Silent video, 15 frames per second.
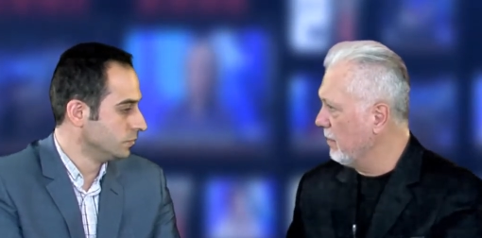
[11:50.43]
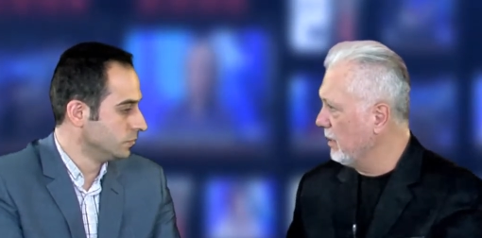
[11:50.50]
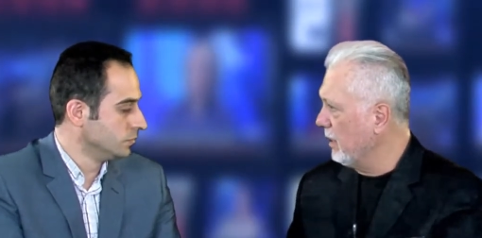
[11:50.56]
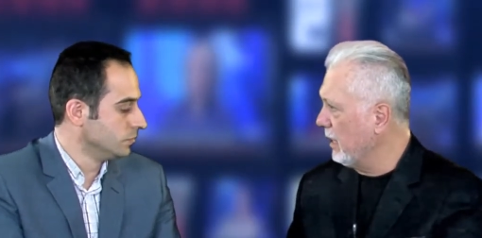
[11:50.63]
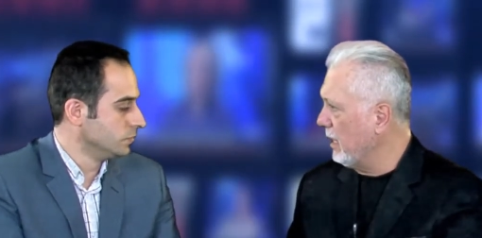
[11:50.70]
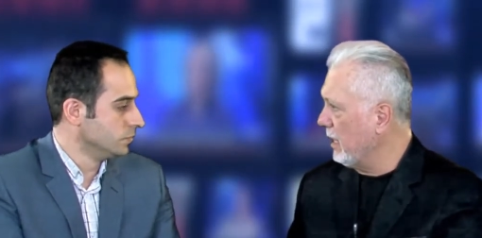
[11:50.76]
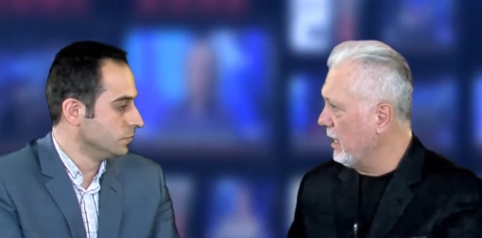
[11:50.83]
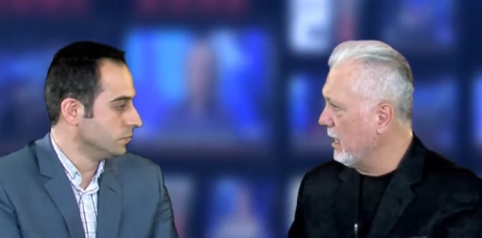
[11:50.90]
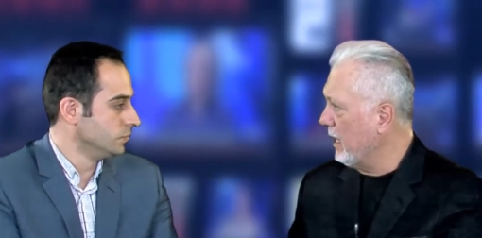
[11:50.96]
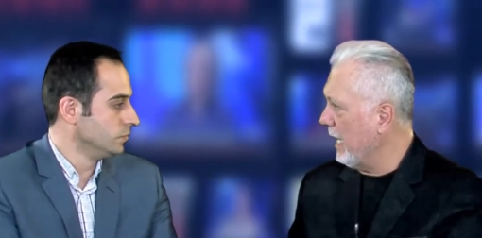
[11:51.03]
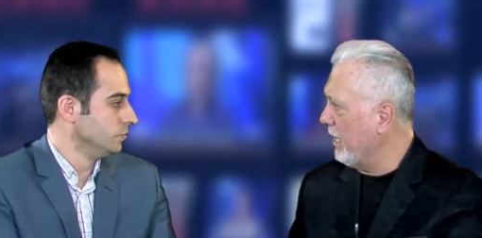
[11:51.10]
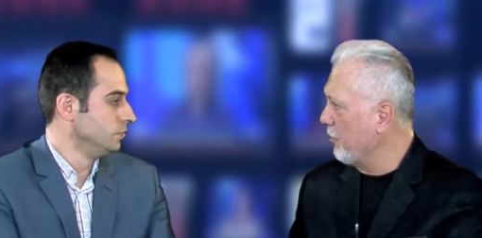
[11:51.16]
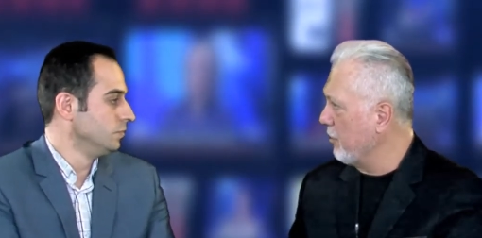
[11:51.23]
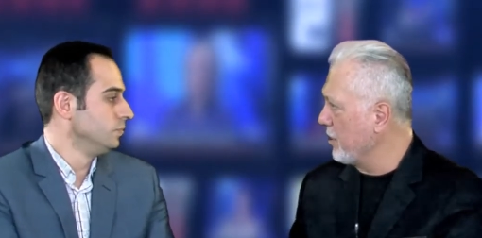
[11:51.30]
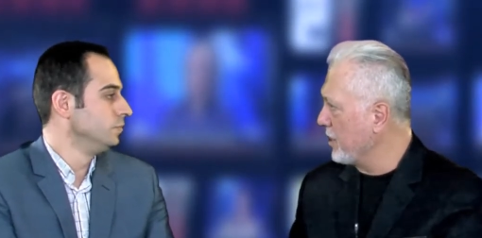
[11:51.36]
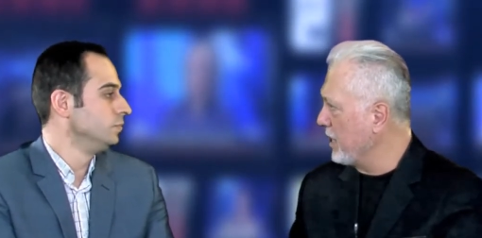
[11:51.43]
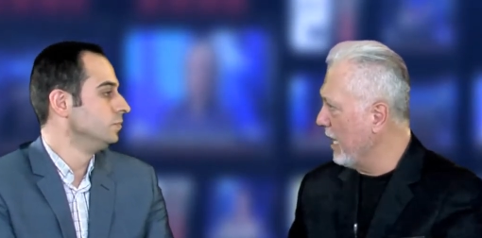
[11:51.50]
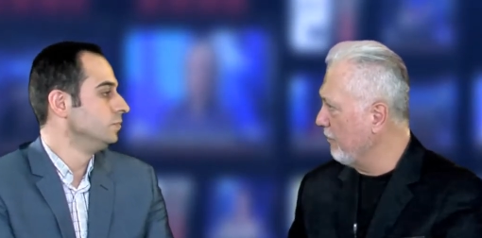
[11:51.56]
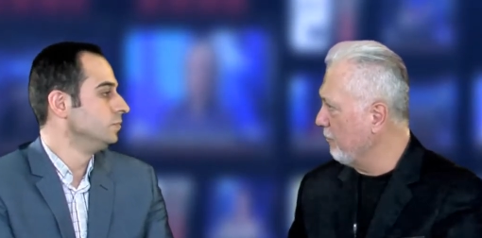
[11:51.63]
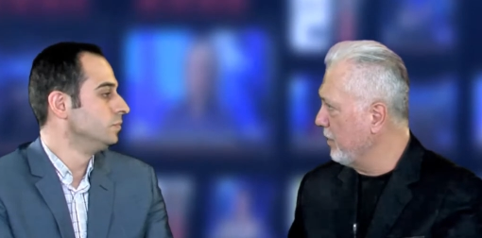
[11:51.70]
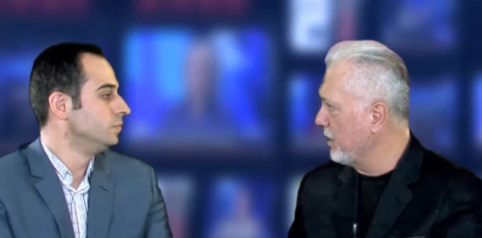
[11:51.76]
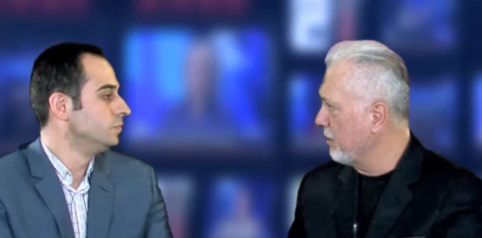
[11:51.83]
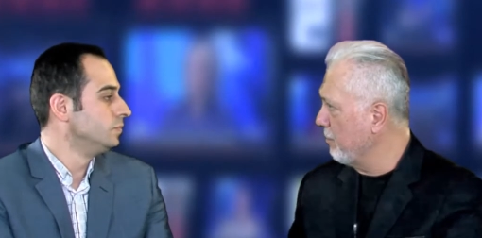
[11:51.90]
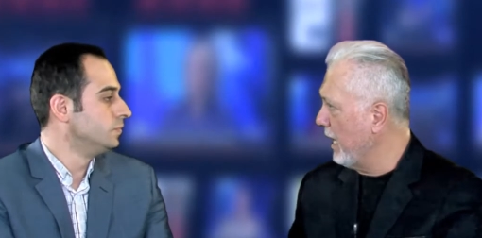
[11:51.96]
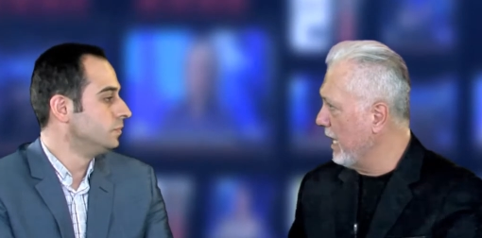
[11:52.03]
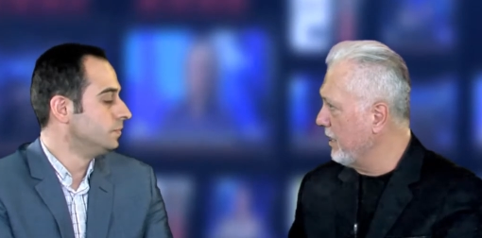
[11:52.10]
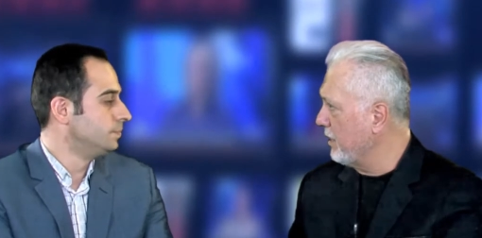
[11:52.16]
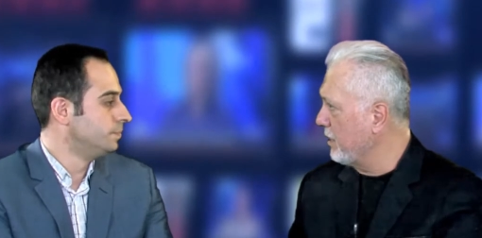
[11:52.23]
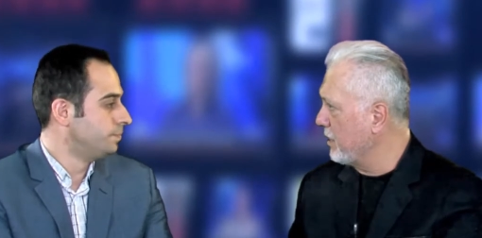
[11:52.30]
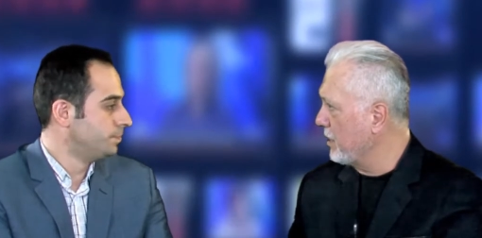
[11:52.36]
Speaker 1: The Andrews government made
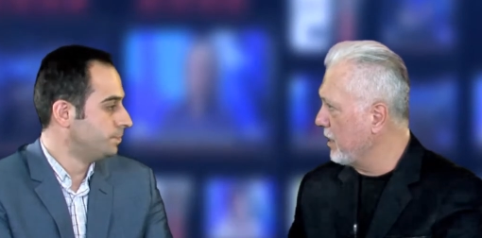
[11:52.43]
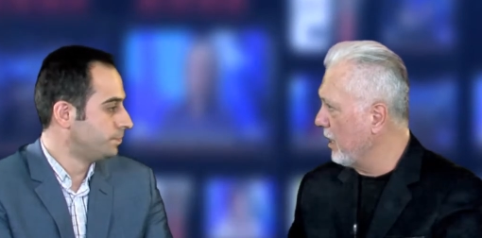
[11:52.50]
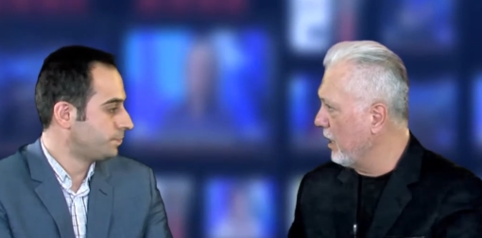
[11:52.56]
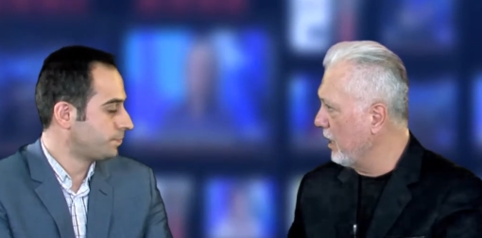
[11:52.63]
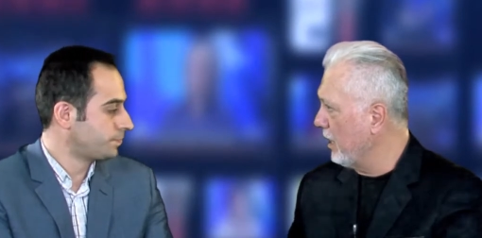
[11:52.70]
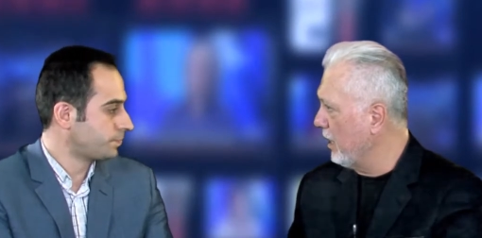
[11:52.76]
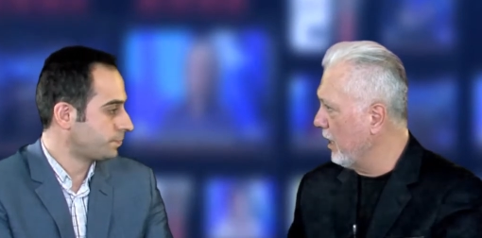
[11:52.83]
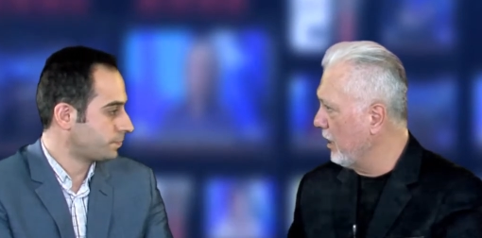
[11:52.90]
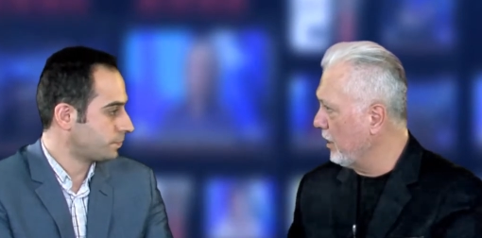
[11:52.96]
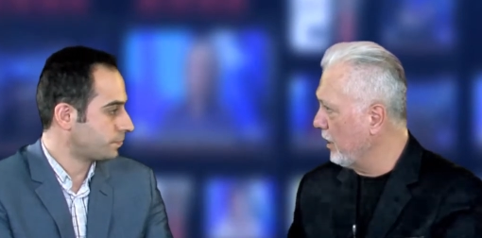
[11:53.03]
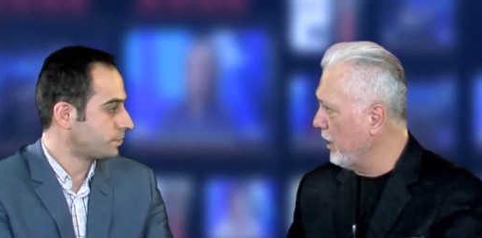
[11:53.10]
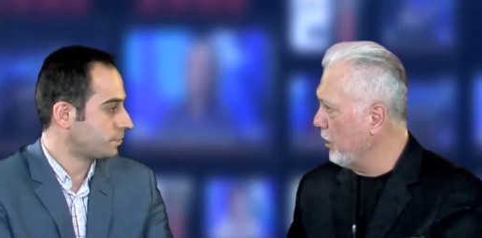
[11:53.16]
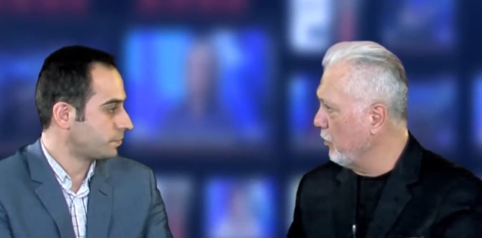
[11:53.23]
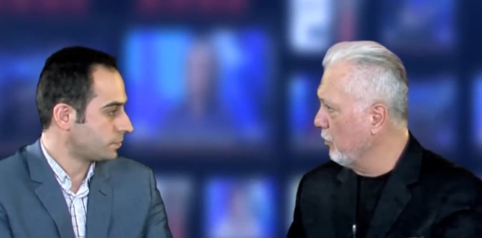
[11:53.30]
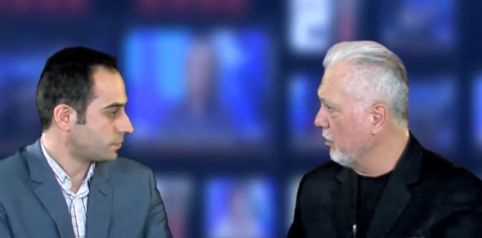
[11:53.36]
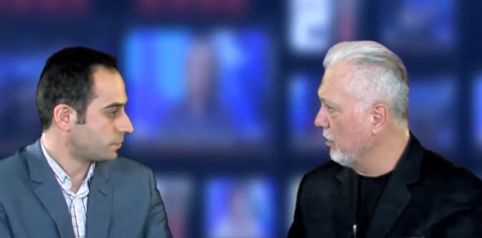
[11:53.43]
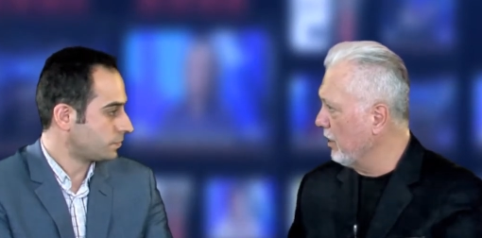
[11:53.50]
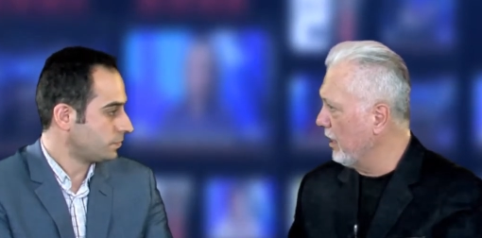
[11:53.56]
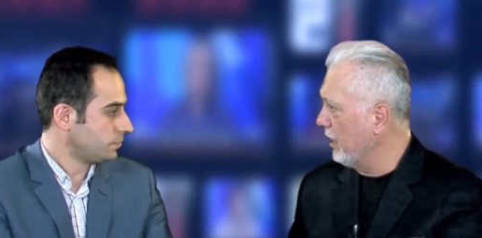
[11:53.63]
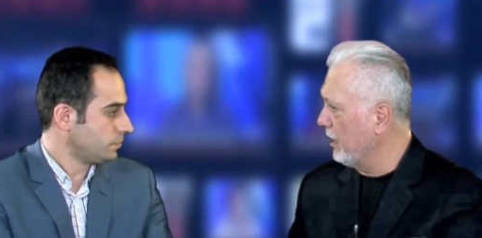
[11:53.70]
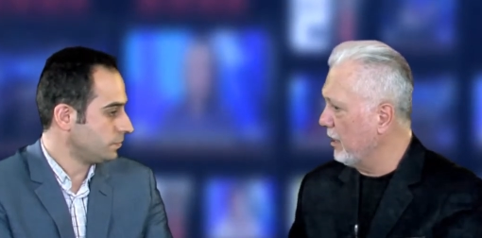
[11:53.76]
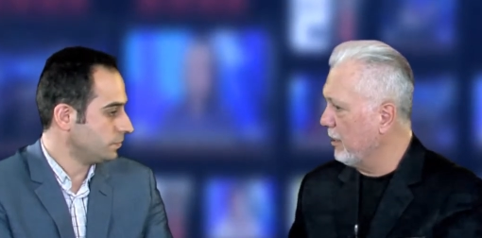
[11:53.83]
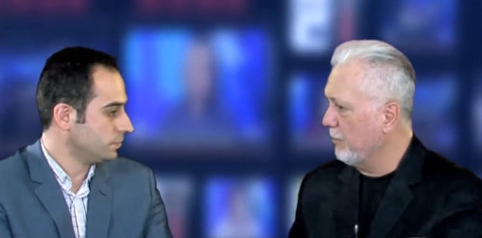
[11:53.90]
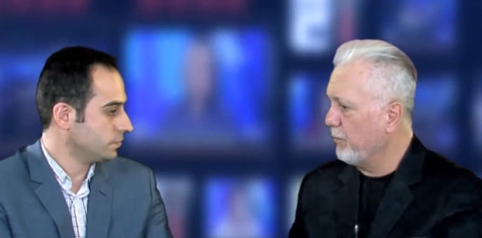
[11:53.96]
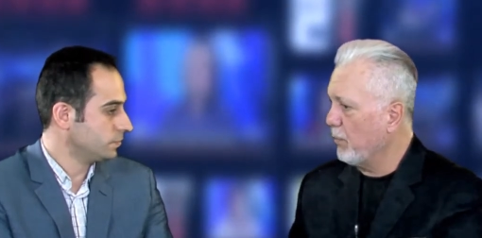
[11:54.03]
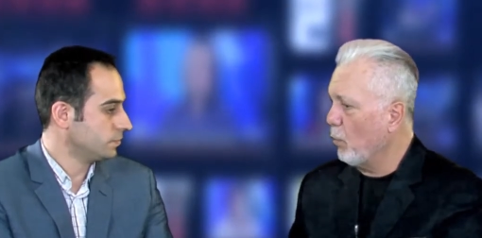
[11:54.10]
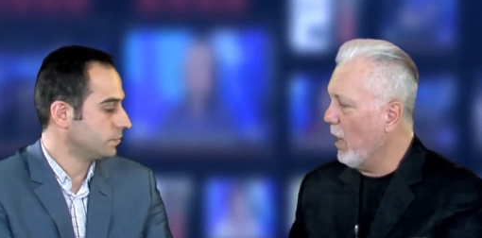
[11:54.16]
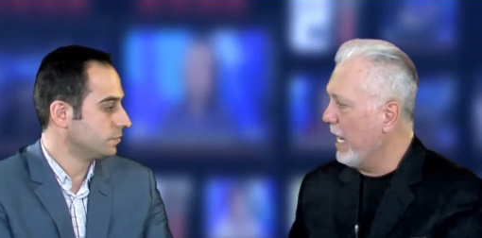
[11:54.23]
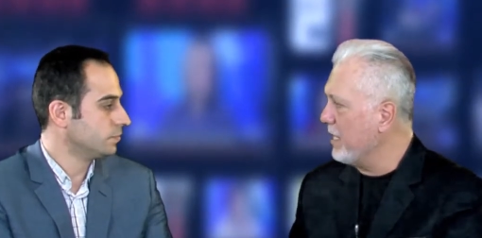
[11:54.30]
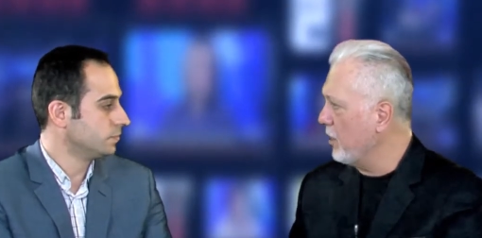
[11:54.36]
it uh, a legal um,
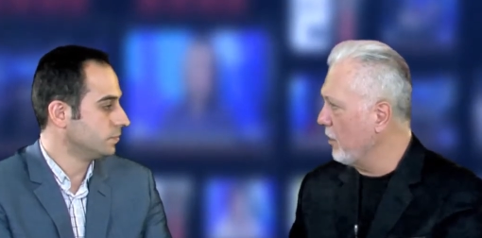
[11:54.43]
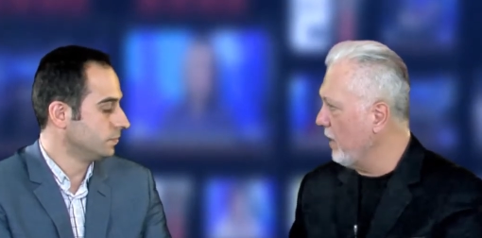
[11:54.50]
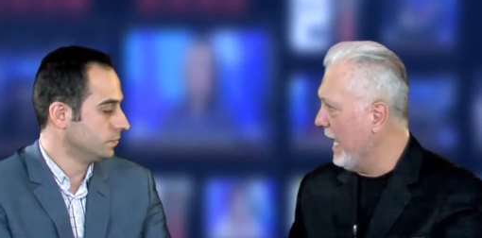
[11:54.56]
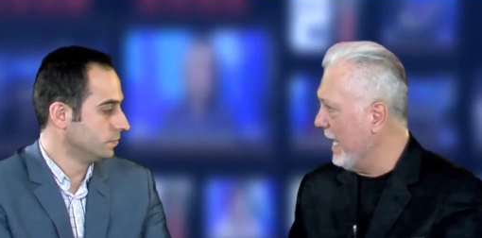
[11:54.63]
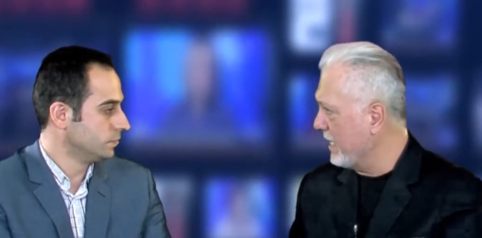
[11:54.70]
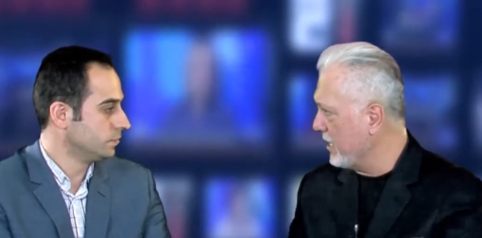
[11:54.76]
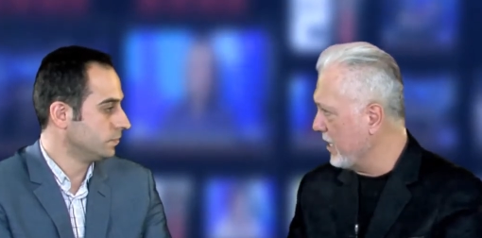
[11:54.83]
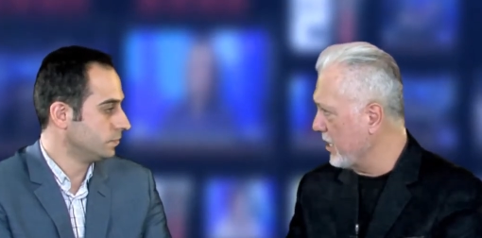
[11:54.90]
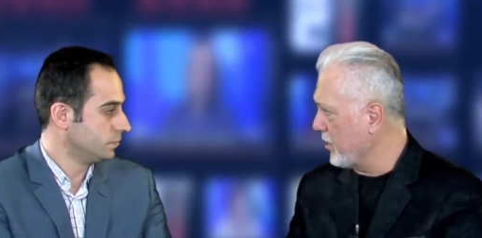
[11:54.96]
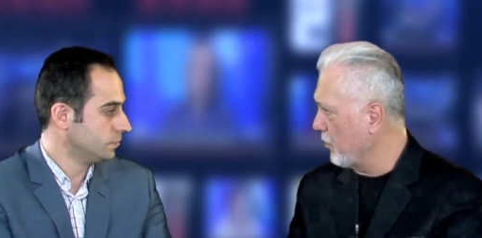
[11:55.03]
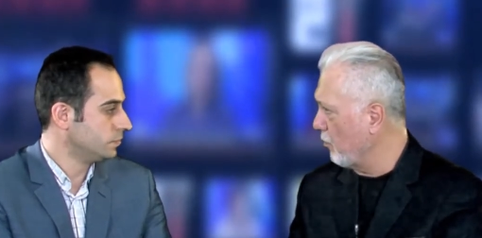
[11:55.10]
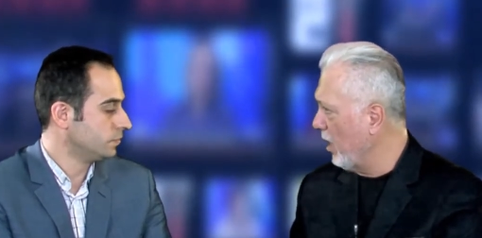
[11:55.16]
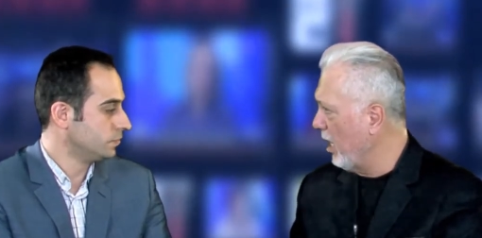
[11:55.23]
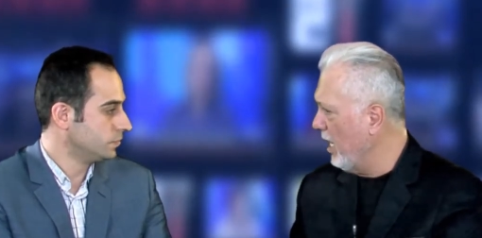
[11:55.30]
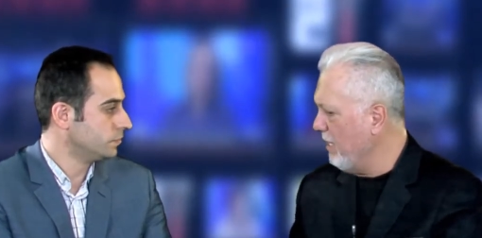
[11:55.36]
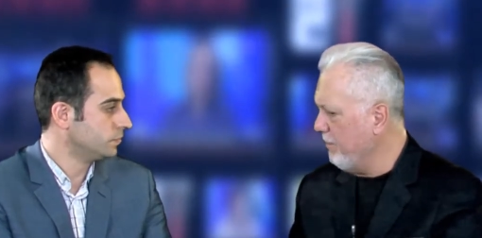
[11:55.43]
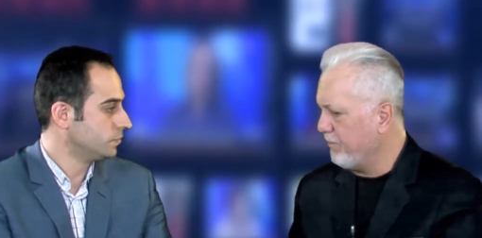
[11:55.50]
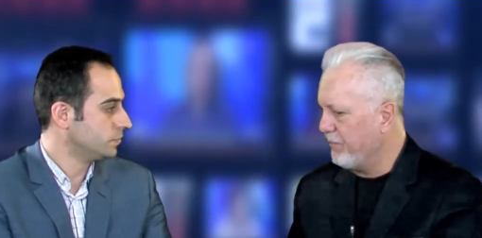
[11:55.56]
way to access a ride.